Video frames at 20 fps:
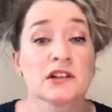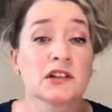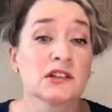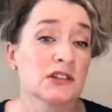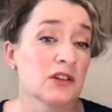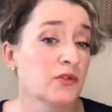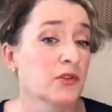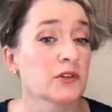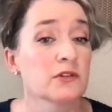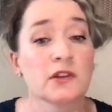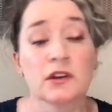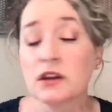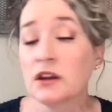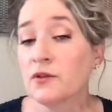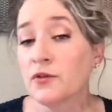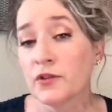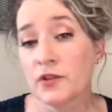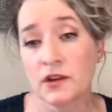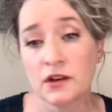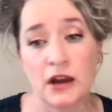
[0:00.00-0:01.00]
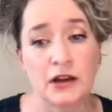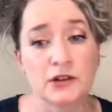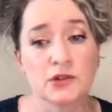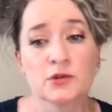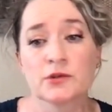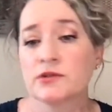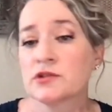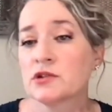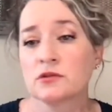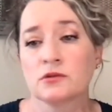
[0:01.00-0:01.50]
Because if you're looking for the
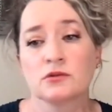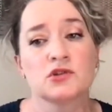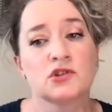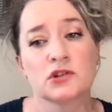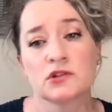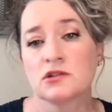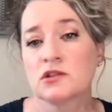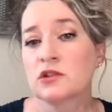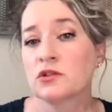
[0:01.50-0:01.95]
natural solutions,